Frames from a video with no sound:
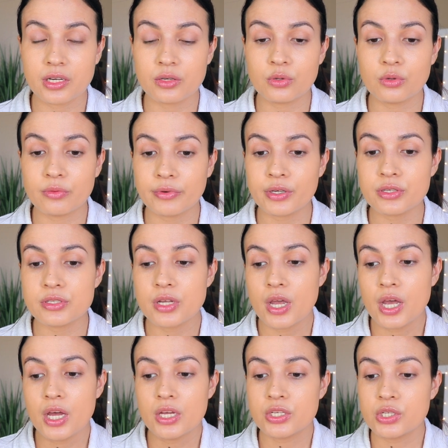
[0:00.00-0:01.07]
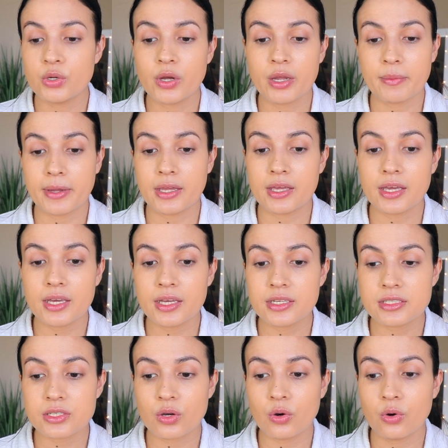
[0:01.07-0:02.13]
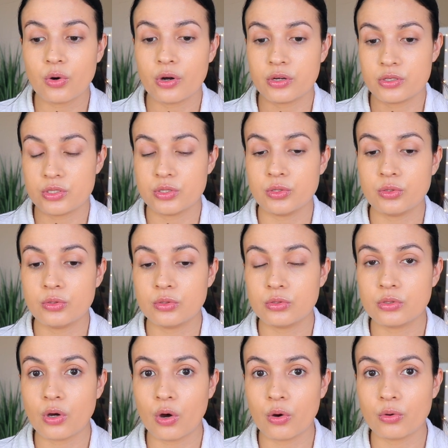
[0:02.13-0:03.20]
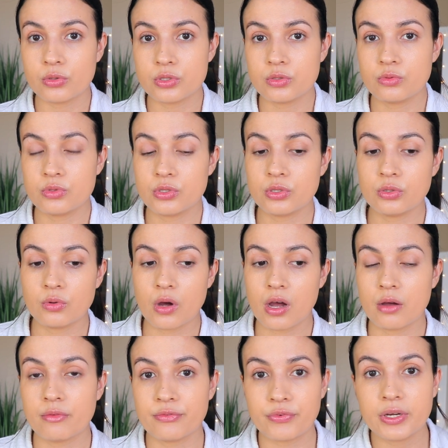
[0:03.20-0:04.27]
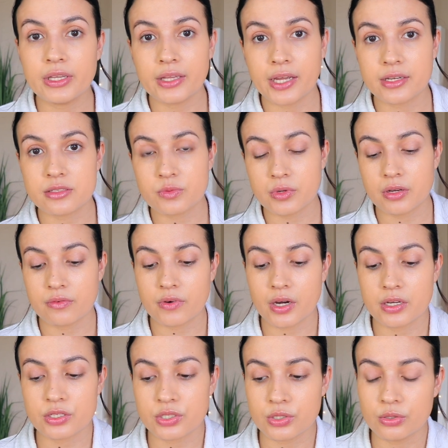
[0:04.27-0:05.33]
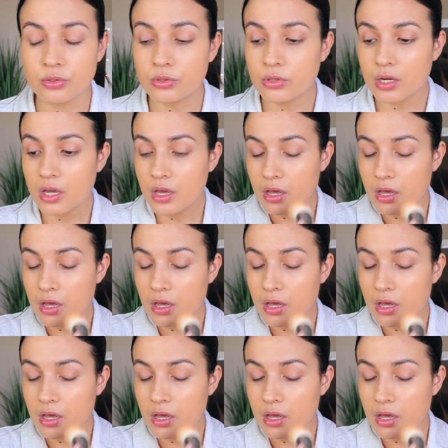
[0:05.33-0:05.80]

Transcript: on Ubers to go get my kids or to go to um, freelance whenever I do.